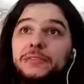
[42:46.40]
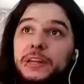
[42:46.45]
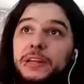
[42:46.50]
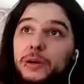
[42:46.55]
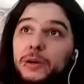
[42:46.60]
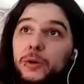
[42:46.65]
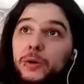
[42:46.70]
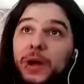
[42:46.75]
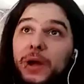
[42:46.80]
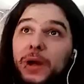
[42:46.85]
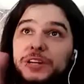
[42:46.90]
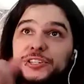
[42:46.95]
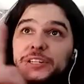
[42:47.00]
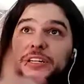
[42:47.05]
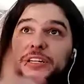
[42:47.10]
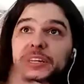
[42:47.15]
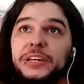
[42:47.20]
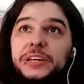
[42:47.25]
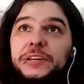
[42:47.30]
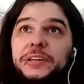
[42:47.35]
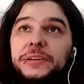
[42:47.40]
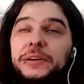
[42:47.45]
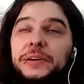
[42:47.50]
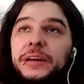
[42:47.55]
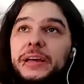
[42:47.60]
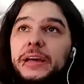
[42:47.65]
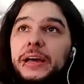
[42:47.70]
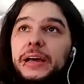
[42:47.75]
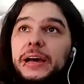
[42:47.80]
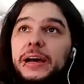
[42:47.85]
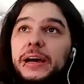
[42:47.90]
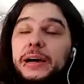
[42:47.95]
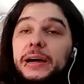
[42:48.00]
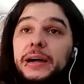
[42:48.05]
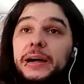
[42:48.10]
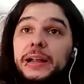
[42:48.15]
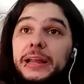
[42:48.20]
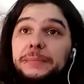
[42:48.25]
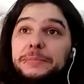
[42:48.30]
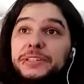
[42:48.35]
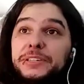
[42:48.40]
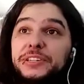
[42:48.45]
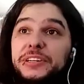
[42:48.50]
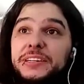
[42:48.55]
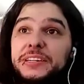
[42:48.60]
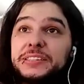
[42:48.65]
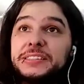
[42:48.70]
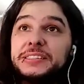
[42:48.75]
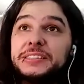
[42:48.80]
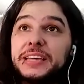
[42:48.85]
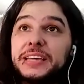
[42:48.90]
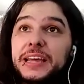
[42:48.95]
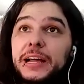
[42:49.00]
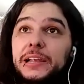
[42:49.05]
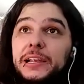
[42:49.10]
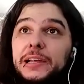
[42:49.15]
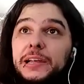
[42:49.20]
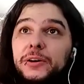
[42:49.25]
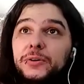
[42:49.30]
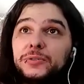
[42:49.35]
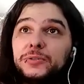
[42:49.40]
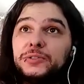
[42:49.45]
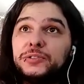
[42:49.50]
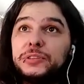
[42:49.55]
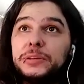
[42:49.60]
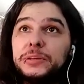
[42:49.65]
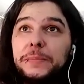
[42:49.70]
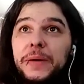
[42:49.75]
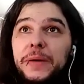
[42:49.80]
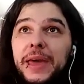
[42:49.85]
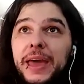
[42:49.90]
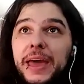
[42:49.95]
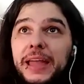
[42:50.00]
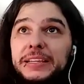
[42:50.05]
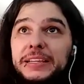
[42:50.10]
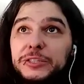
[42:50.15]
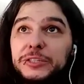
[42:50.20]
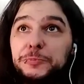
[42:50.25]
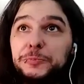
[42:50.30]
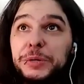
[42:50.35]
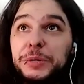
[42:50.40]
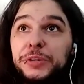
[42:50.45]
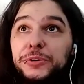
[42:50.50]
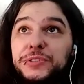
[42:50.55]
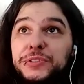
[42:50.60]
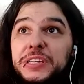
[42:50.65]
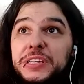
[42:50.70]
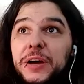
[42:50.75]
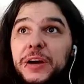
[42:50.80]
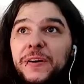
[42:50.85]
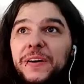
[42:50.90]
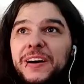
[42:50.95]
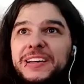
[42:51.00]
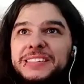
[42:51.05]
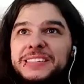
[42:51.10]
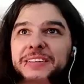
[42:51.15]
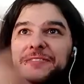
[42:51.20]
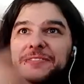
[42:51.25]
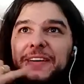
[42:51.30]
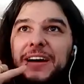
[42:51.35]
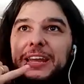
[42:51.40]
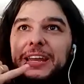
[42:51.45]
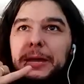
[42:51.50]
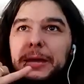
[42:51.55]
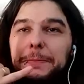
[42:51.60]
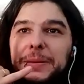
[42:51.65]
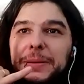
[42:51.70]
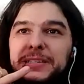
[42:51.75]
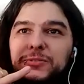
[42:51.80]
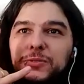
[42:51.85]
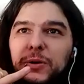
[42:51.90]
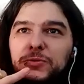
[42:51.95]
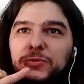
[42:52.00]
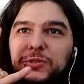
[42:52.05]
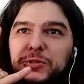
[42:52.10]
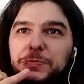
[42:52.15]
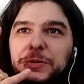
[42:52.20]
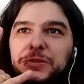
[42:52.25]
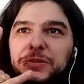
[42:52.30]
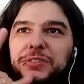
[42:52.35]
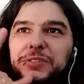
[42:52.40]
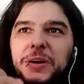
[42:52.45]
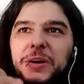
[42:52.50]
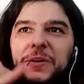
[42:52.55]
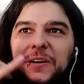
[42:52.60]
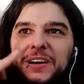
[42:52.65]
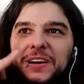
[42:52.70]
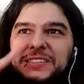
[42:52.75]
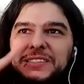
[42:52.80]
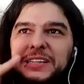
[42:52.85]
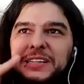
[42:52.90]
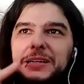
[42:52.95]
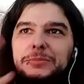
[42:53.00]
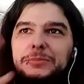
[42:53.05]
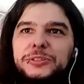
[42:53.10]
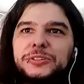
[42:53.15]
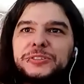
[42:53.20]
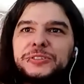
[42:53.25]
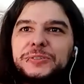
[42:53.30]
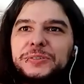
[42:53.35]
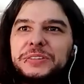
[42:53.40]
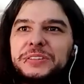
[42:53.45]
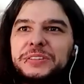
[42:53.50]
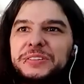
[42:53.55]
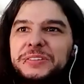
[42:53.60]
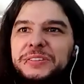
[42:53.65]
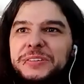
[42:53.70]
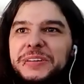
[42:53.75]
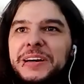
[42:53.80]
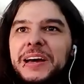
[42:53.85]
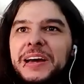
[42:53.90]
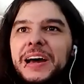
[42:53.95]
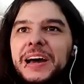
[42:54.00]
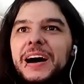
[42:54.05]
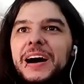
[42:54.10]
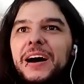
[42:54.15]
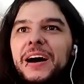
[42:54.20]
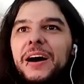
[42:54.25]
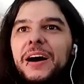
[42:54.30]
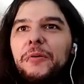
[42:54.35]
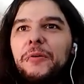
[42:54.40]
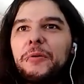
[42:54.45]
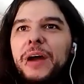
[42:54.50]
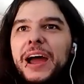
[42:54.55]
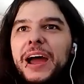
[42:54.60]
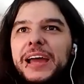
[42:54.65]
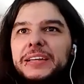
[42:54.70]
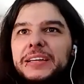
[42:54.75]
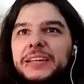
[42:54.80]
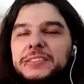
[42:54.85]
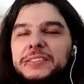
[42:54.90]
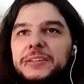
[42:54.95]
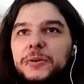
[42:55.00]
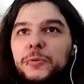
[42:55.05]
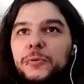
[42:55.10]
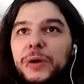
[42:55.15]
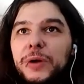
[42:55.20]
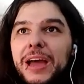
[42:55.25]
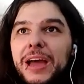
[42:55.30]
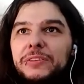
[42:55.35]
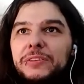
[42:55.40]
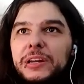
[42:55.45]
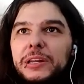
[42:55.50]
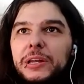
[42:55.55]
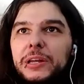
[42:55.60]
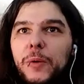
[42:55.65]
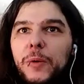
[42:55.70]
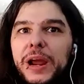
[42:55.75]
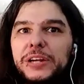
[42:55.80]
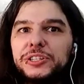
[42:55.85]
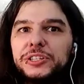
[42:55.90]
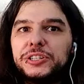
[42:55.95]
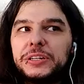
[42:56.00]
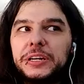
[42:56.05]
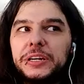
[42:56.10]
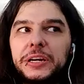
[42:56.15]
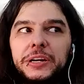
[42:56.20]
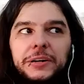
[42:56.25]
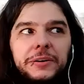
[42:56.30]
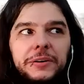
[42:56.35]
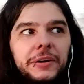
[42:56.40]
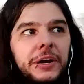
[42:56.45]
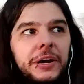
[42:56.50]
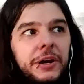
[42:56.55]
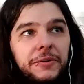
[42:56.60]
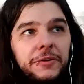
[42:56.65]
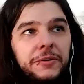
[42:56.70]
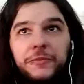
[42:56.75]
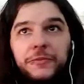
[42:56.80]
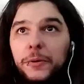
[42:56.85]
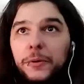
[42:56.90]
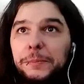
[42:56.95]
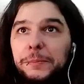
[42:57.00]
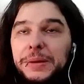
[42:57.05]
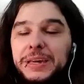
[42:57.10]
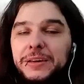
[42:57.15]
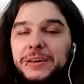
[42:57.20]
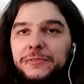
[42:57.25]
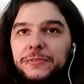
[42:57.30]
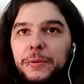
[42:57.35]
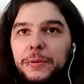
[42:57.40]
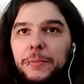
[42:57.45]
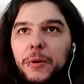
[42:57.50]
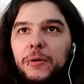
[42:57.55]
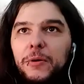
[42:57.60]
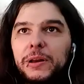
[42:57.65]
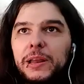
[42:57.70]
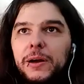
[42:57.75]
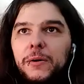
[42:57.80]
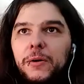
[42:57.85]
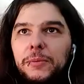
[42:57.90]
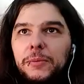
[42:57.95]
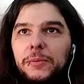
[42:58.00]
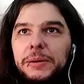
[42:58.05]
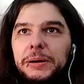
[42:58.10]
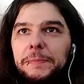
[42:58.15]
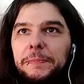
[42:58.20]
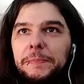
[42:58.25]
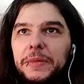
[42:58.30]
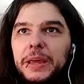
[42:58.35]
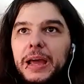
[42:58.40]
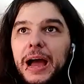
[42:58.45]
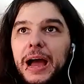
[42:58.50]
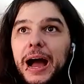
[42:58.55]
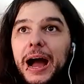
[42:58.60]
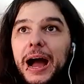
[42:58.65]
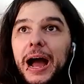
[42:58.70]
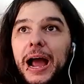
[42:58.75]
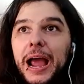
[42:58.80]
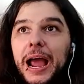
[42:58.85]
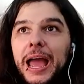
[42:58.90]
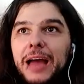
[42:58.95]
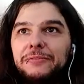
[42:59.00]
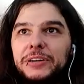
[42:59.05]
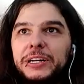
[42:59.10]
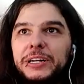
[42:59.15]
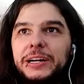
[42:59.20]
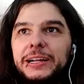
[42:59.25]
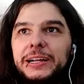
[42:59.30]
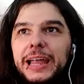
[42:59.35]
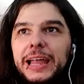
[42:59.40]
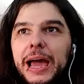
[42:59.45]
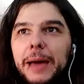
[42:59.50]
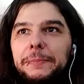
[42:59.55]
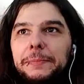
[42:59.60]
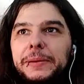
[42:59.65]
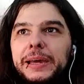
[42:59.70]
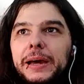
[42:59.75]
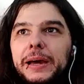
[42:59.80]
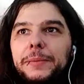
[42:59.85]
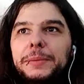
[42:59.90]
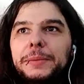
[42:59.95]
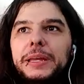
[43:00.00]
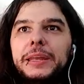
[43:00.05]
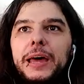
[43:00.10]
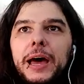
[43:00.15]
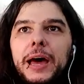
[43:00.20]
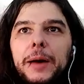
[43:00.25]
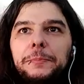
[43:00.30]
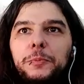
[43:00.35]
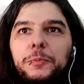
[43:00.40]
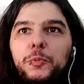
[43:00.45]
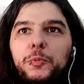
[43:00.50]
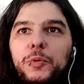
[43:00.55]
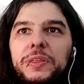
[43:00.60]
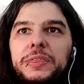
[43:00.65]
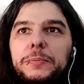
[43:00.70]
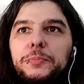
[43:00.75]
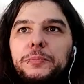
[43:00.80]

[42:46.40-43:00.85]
another question here. Let me just say hello to the band. Espinhos e Rosa. Fala aí, pessoal do Espinhos e Rosa. Tamo junto. All right. So we have another question here from B from Oklahoma. I have a collab coming up with the